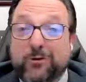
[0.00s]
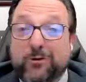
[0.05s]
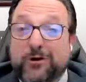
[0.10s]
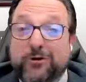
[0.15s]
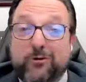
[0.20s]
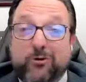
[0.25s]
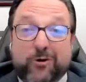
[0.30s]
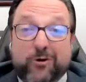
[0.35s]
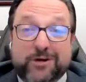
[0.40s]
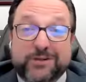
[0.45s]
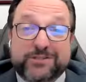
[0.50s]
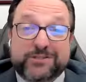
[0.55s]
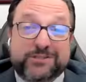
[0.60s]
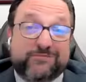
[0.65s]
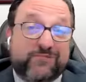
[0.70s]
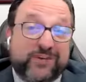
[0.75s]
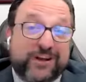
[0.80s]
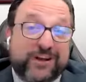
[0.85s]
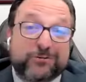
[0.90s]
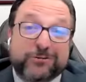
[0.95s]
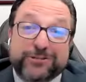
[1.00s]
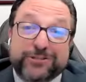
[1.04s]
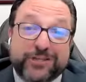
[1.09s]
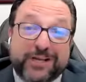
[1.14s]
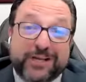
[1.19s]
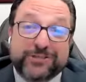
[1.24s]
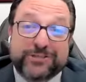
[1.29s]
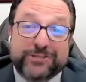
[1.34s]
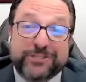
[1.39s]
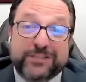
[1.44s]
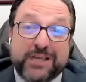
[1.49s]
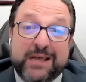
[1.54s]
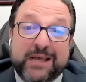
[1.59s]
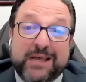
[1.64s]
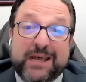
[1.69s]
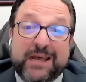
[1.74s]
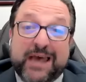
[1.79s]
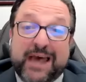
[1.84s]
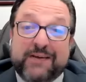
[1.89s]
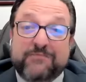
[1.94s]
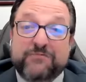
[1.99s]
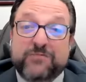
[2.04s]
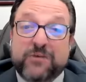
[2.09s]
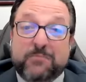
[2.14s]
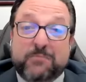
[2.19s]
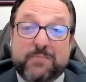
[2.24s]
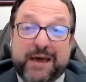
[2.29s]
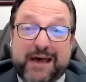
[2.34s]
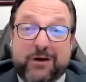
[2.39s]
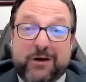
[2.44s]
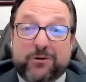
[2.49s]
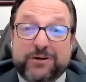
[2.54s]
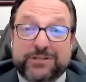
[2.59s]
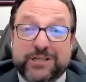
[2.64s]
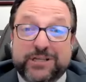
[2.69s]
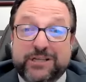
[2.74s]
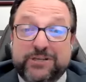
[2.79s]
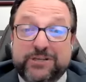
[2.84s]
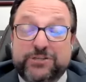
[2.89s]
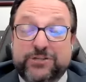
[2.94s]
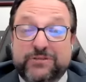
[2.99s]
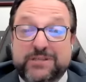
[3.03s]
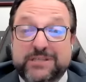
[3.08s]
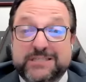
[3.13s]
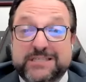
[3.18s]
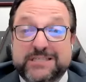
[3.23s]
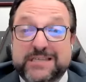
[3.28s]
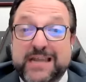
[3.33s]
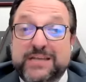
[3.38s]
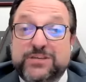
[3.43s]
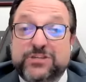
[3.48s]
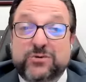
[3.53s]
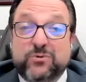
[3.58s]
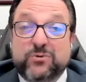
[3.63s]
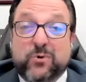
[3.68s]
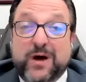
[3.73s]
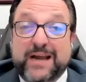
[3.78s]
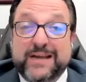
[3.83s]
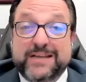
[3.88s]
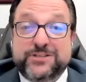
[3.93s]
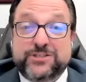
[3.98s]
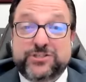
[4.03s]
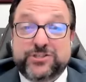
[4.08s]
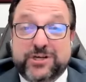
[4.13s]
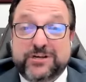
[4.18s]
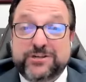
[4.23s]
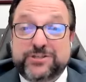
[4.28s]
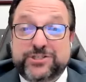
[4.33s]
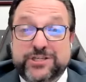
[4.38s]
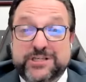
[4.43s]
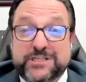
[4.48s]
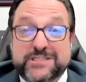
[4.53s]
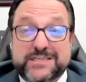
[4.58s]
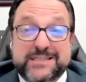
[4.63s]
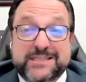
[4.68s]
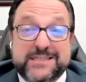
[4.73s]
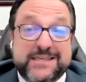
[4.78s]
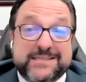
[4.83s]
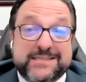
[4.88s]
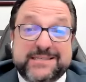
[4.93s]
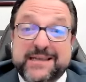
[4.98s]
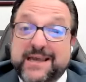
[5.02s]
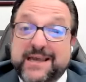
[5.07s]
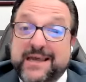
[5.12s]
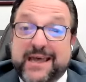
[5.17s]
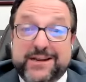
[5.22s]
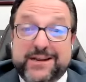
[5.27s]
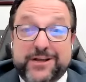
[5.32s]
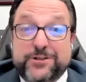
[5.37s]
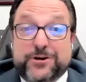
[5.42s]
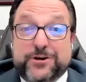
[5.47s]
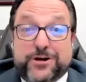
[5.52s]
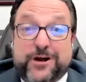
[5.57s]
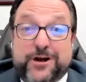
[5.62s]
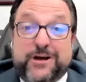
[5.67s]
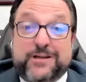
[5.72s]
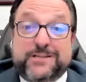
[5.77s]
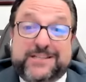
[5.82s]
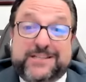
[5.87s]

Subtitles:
lower courts, federal judges, have the power to issue these nationwide injunctions in this and other